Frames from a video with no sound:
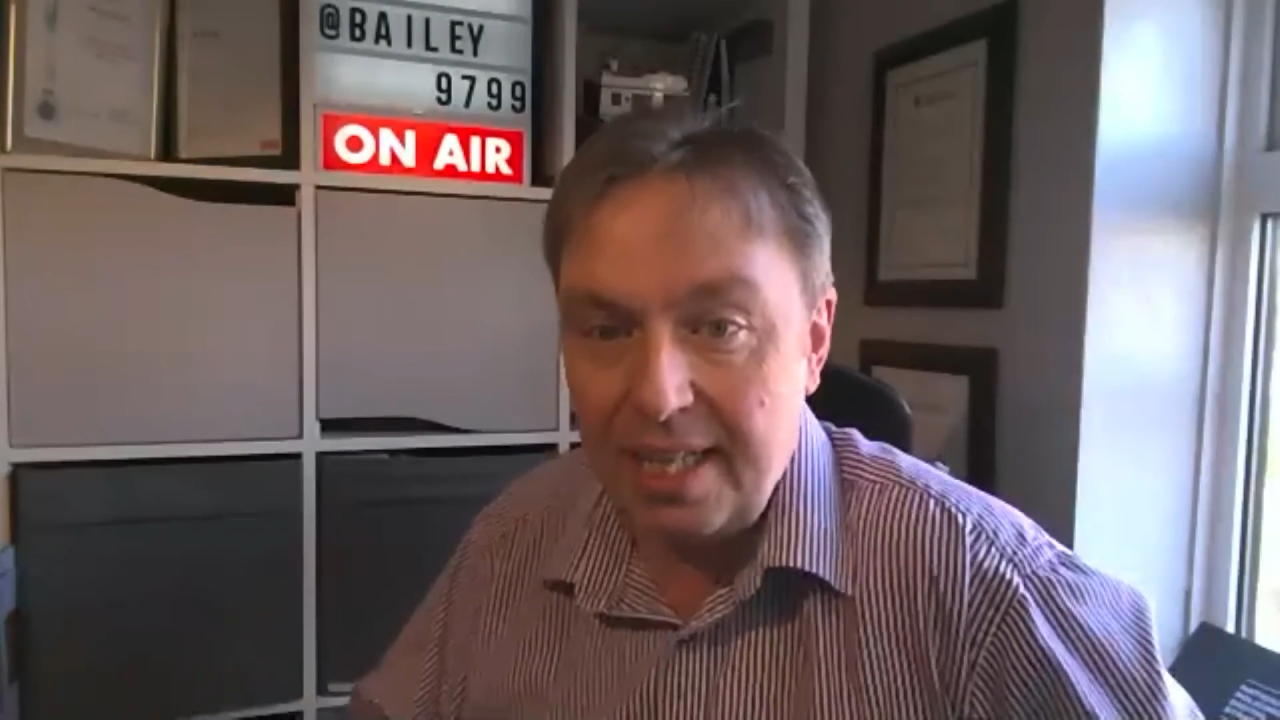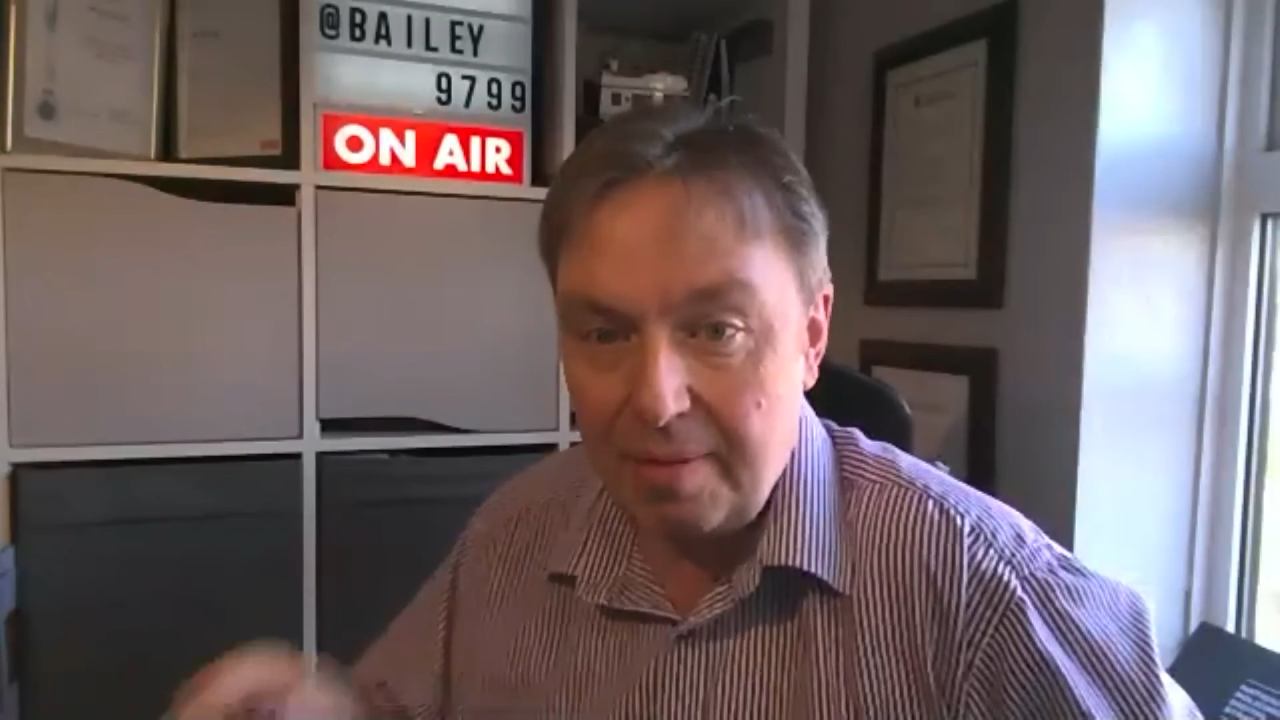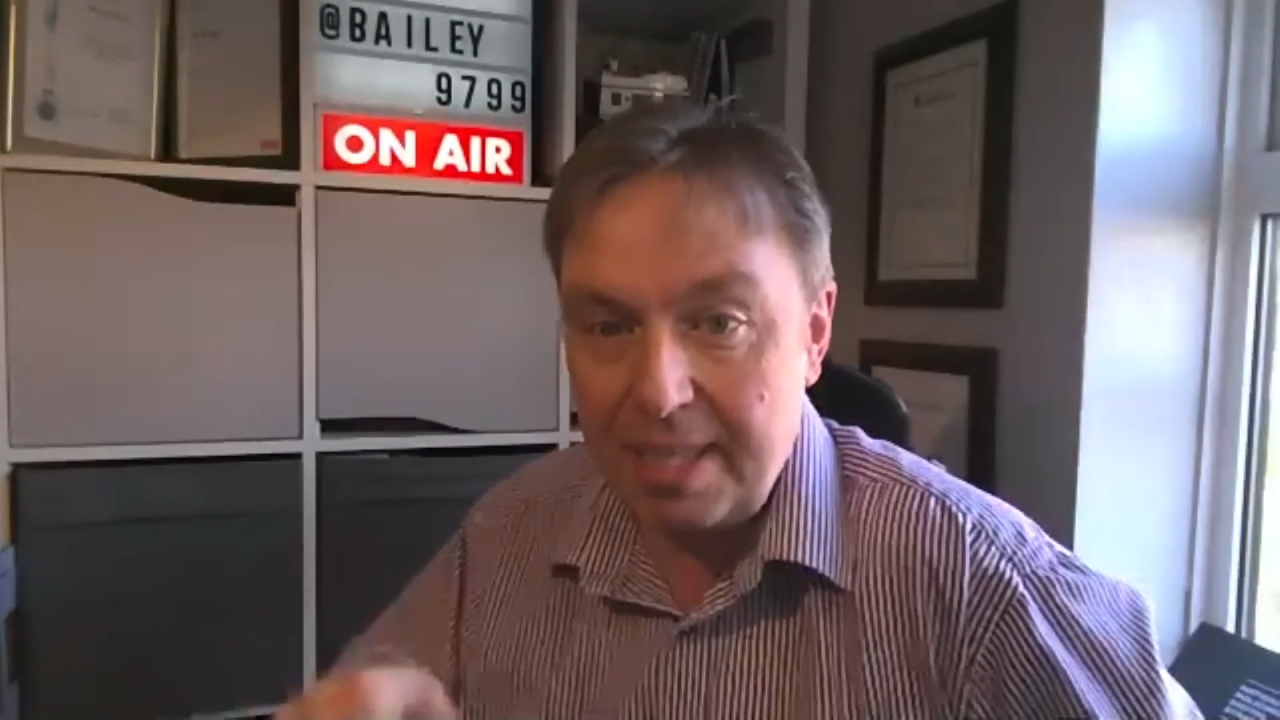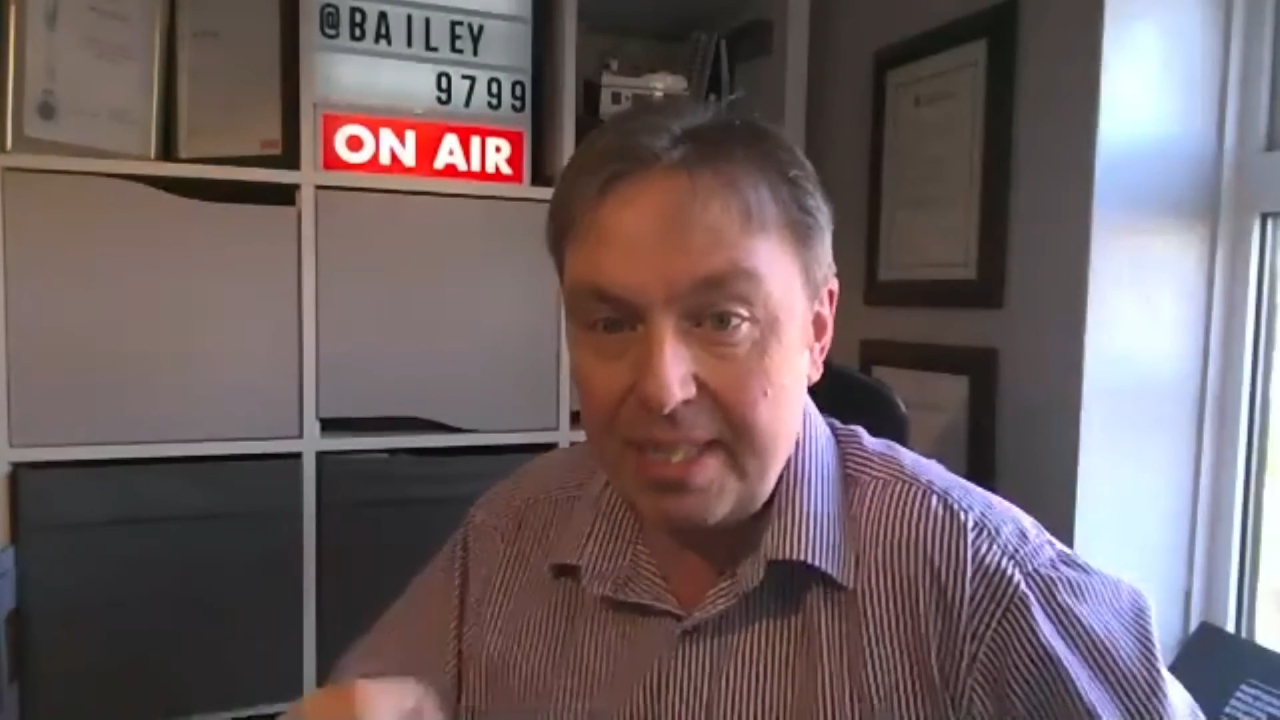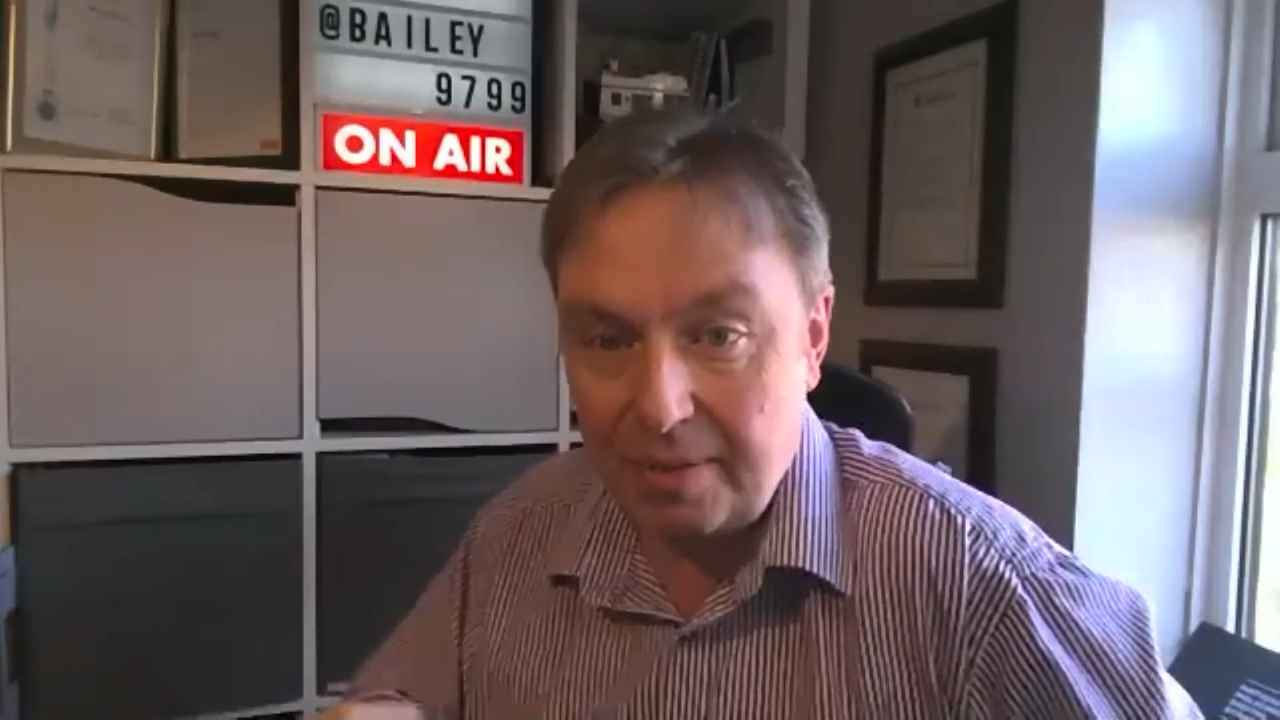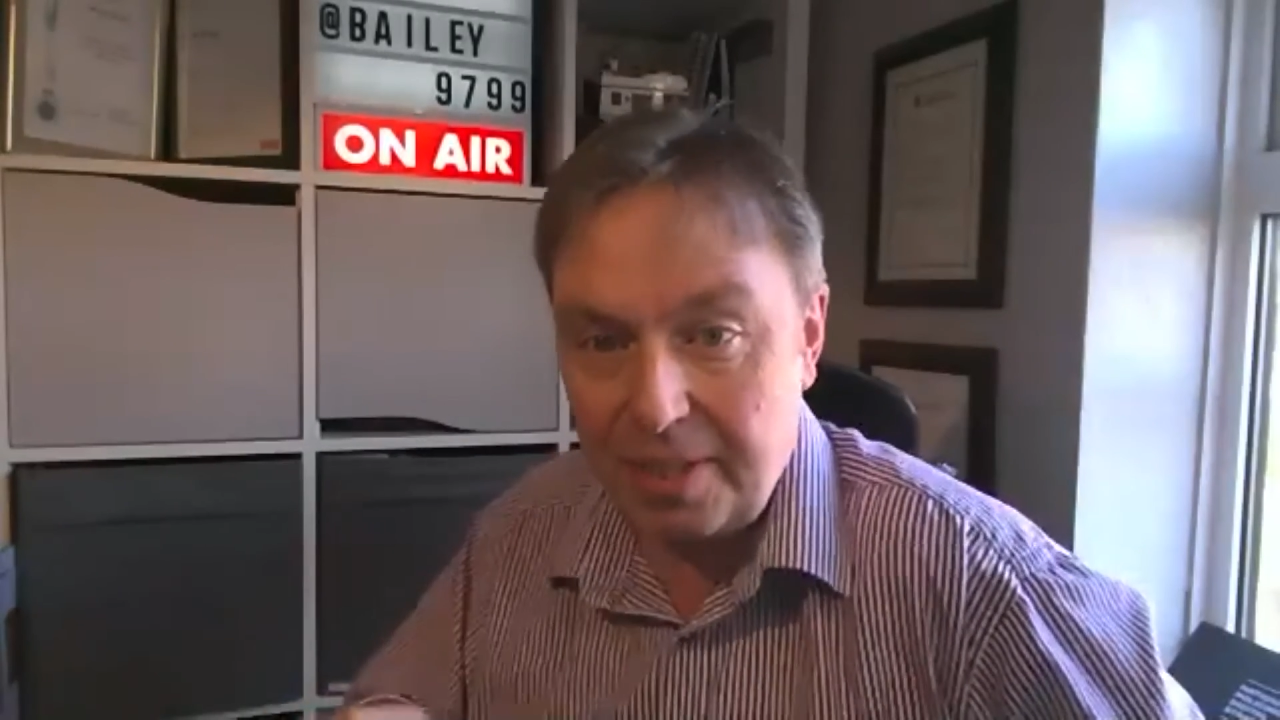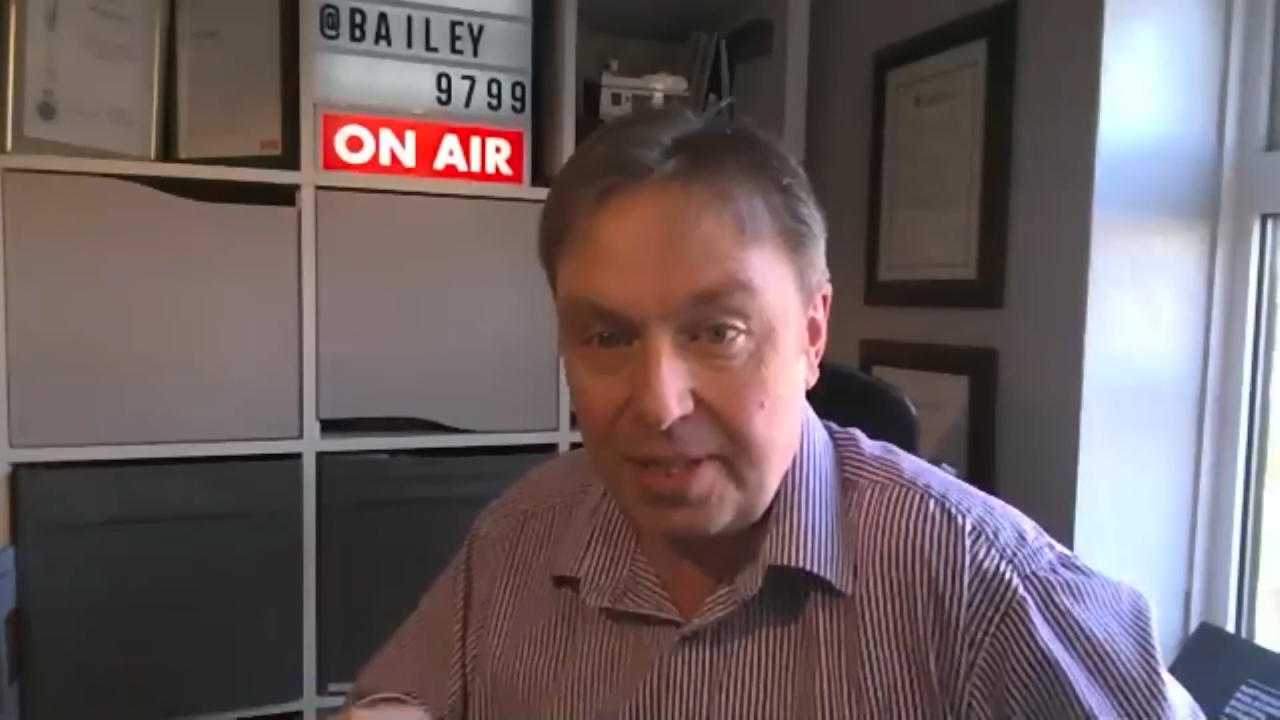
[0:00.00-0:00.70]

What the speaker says: and went and told the